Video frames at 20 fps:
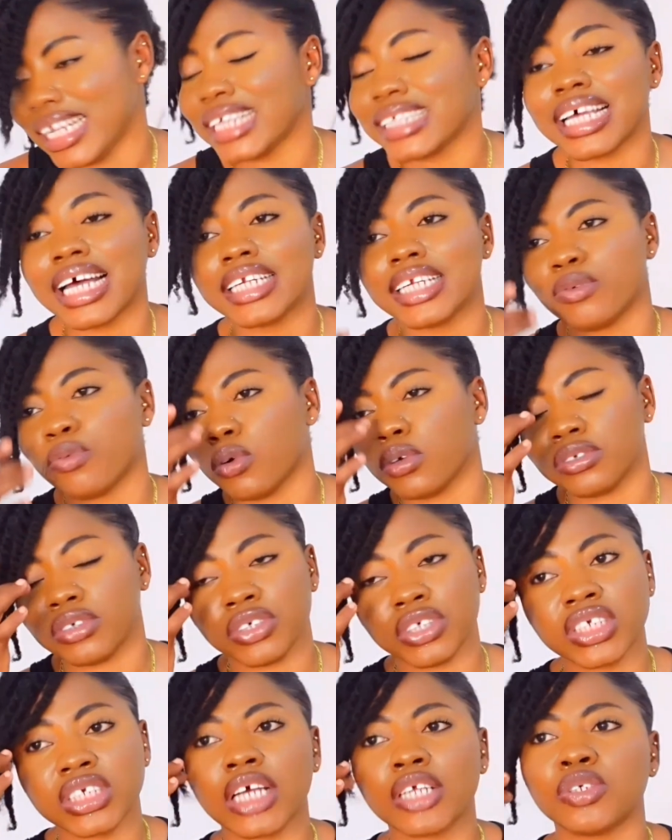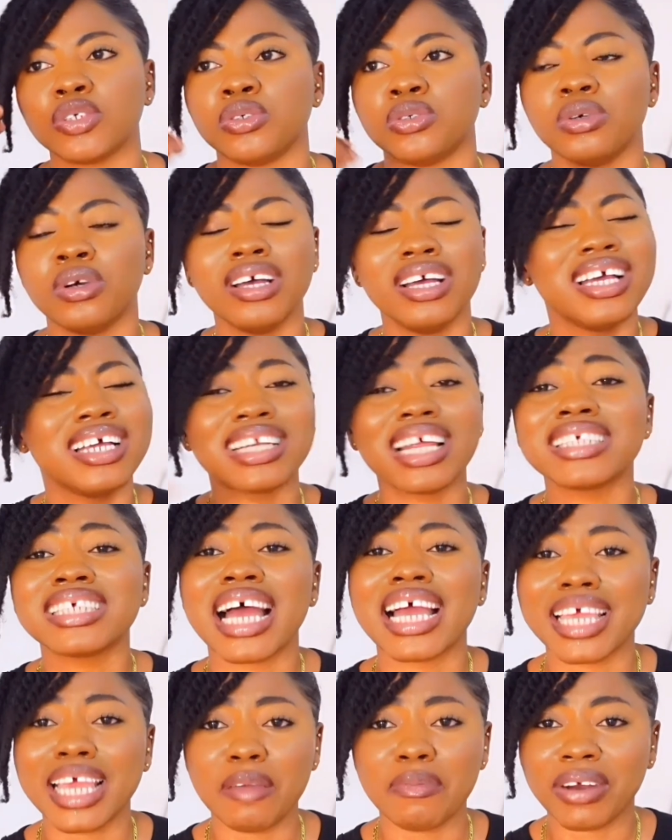That's how they reach out to you. That's
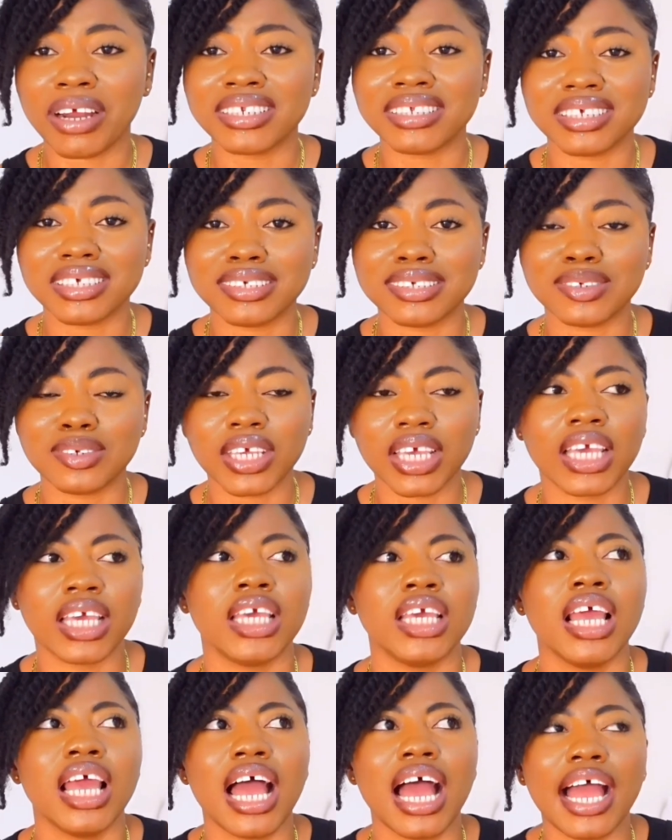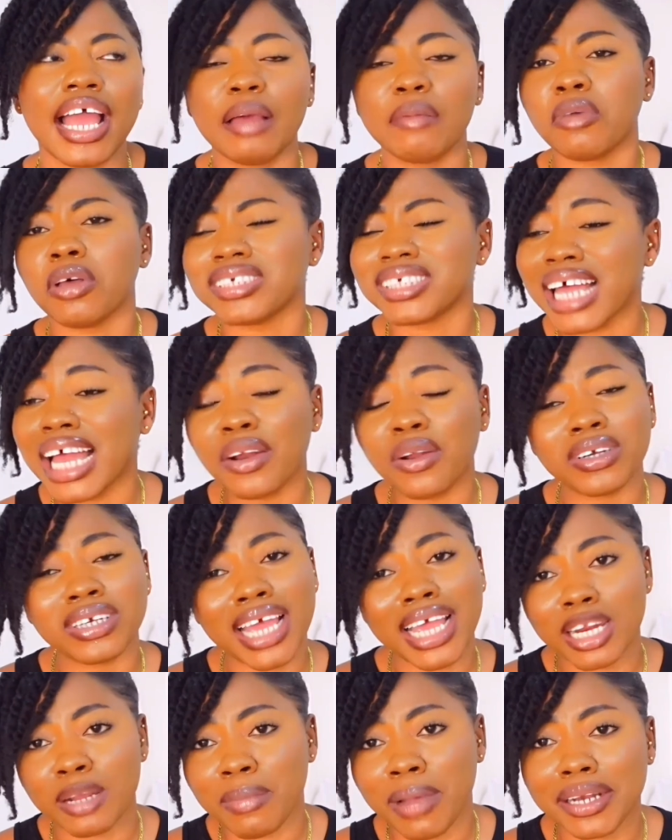how I get brand deals. Okay, I am not signed
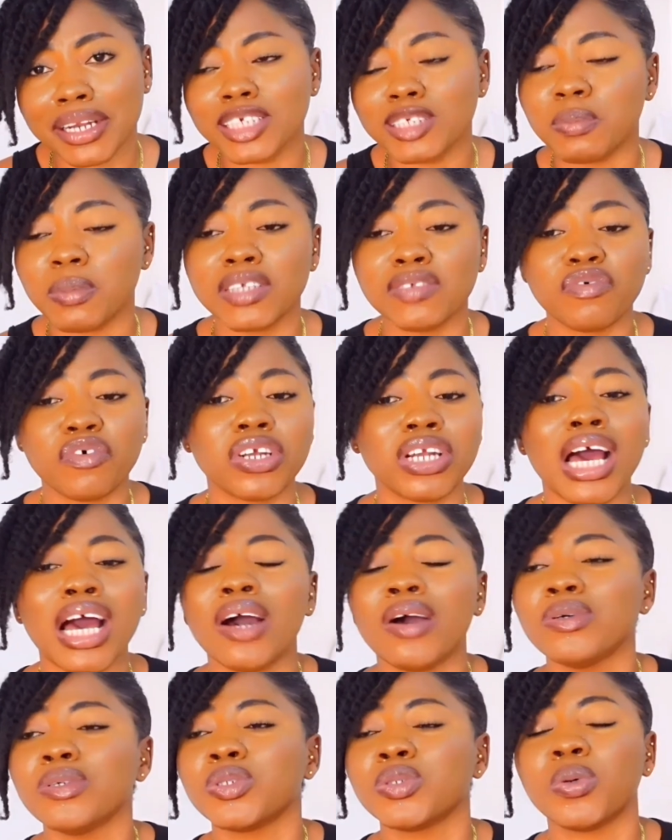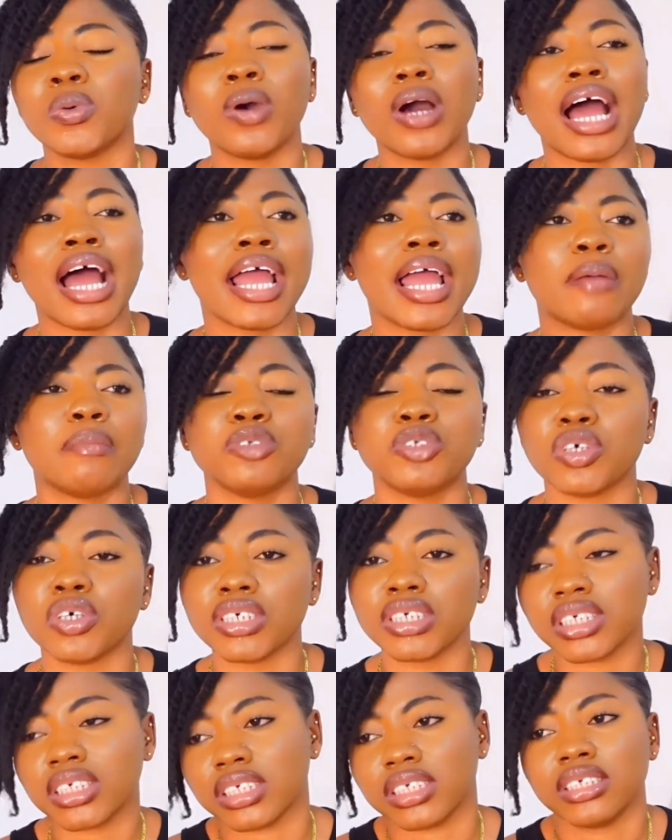under any management for now, so I am
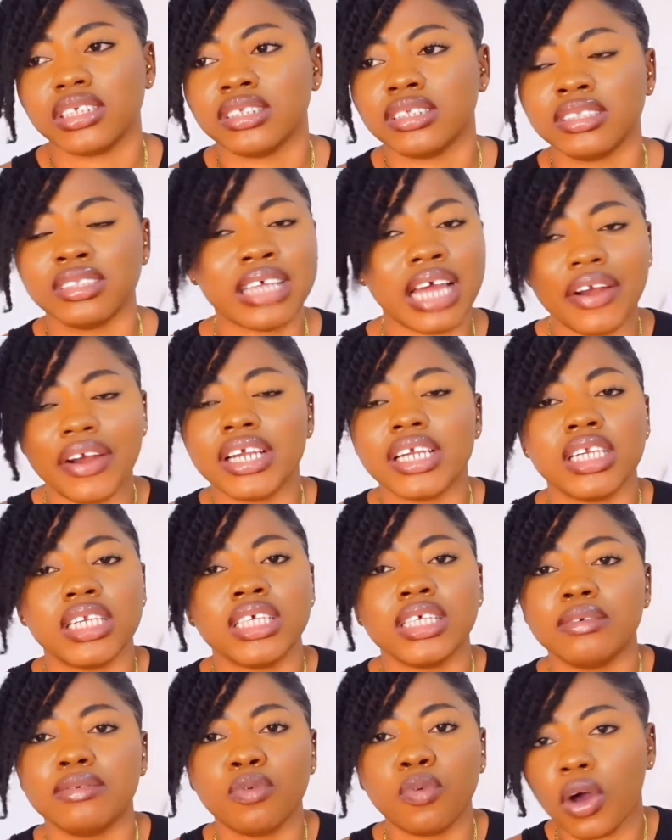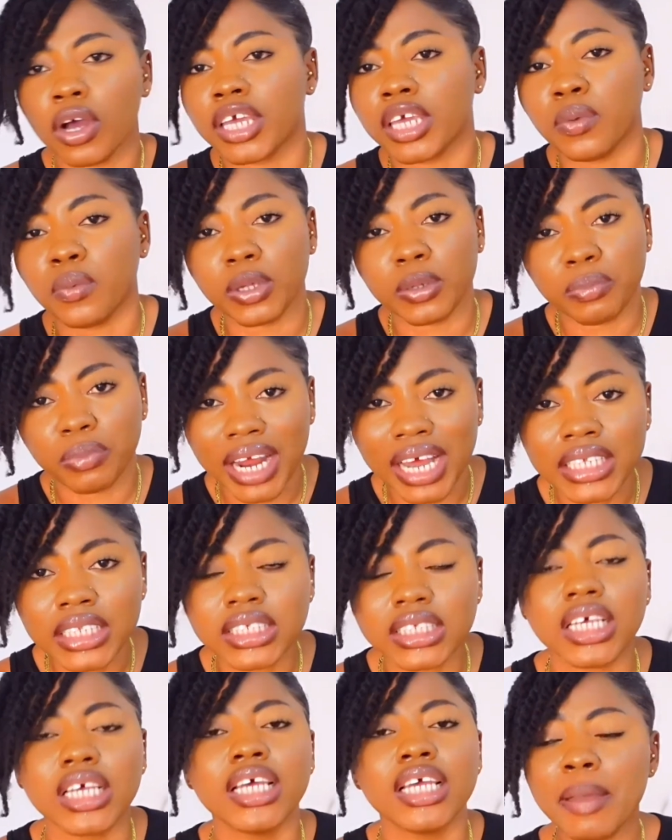just directly working with
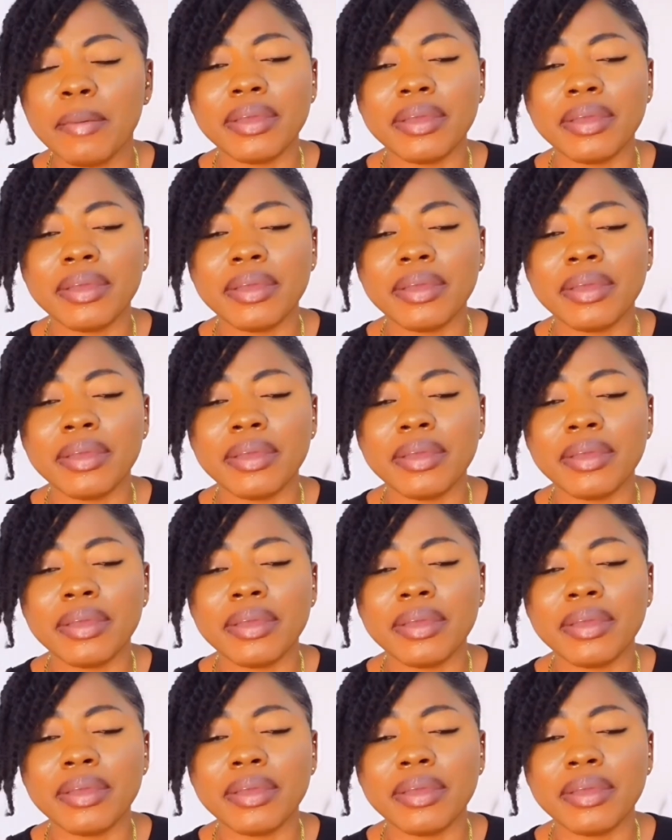brands.